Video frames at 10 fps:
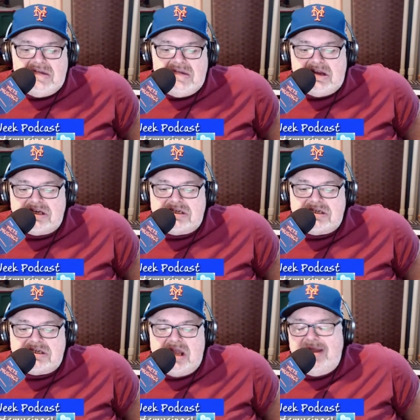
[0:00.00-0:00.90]

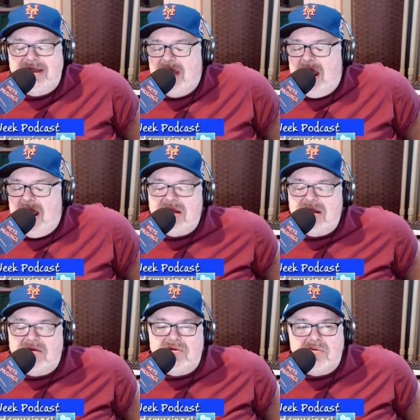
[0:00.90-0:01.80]
a I don't know
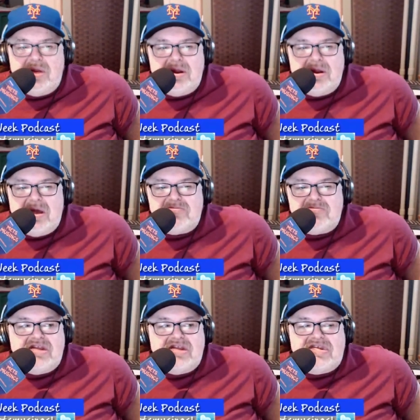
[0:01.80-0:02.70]
what I'm trying to
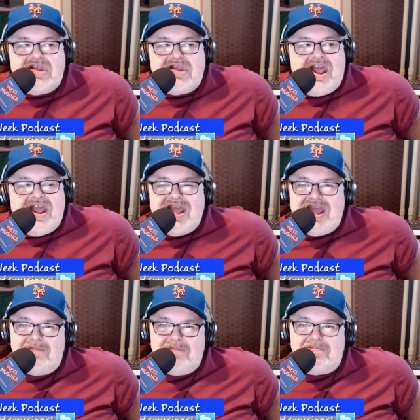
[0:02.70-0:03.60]
say here,
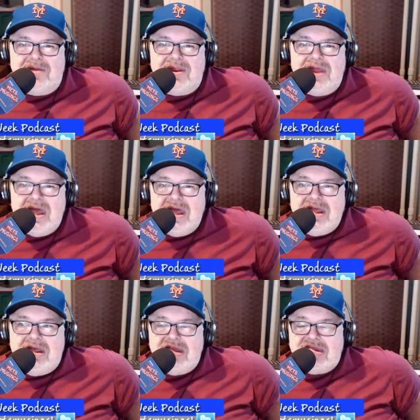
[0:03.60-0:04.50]
but
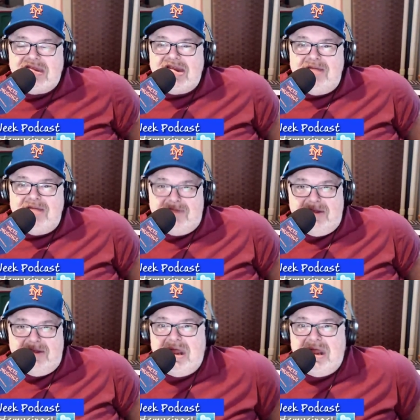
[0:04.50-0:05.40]
it seems to me
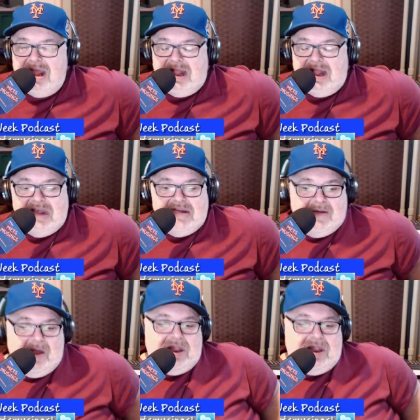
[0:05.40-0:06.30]
like there's a
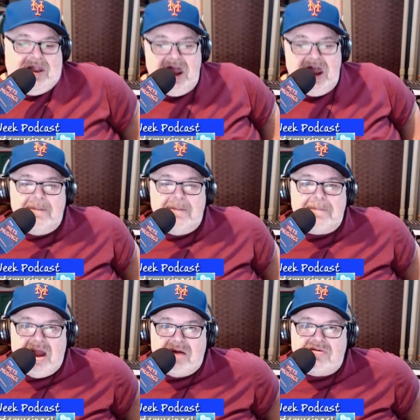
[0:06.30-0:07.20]
lot of
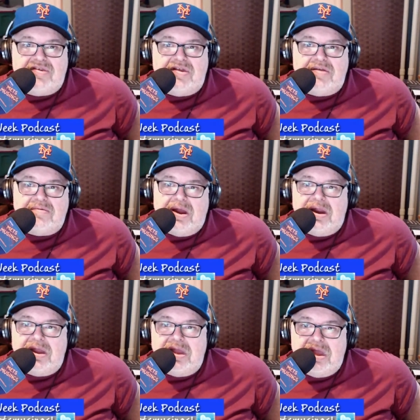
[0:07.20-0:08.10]
hypocrisy around
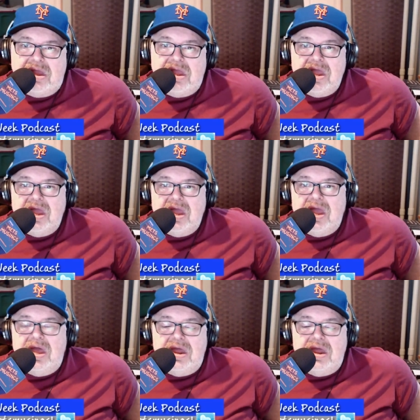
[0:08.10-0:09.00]
here.
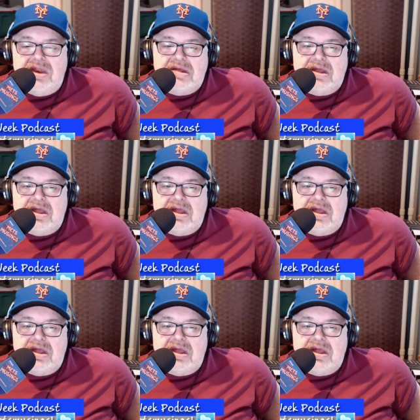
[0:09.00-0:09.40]
And, for